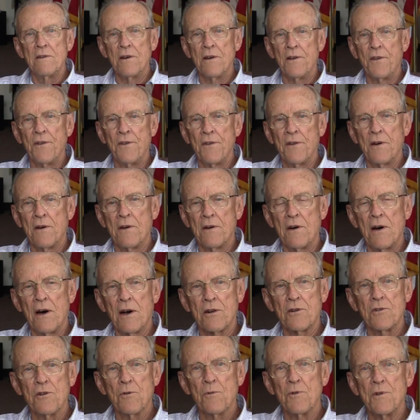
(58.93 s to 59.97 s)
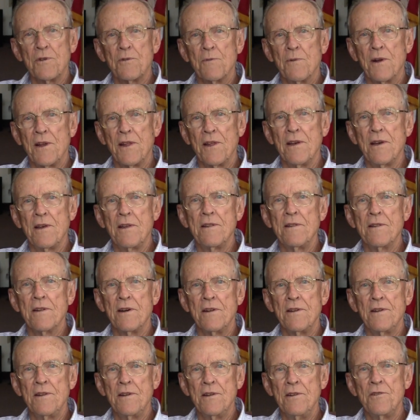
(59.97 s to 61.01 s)
in uh, October 28,
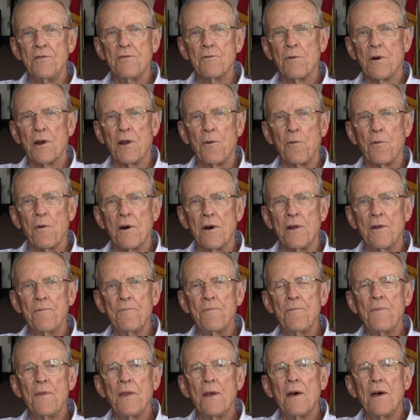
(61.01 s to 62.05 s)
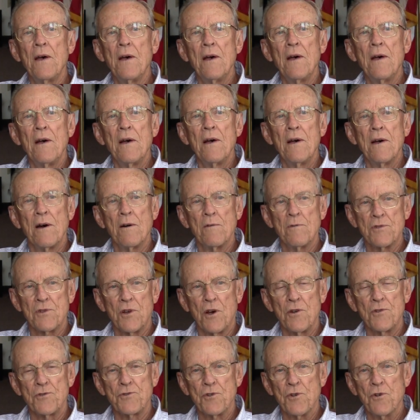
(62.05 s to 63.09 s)
1921. I was
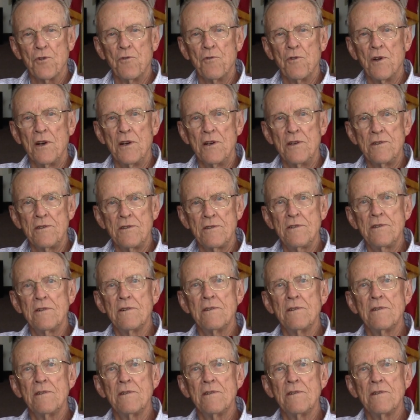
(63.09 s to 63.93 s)
also raised